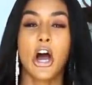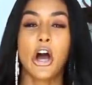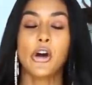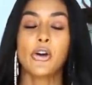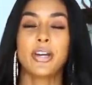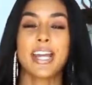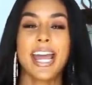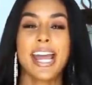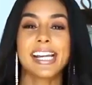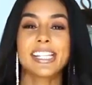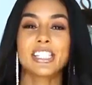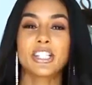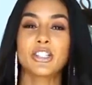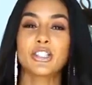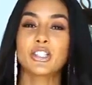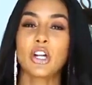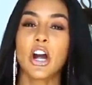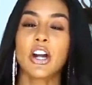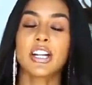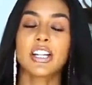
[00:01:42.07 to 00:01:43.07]
Okay, so
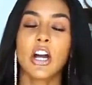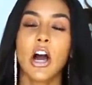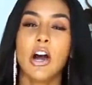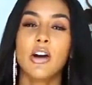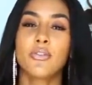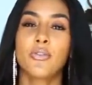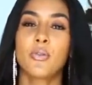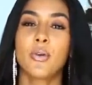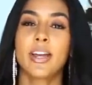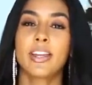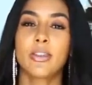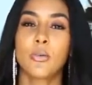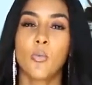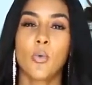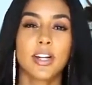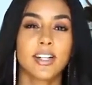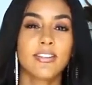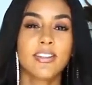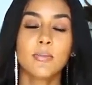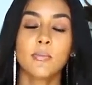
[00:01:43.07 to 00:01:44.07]
starting off with
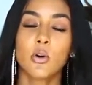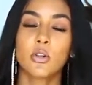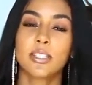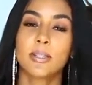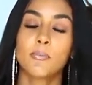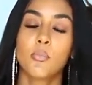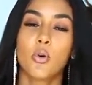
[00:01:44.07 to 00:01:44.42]
one of the most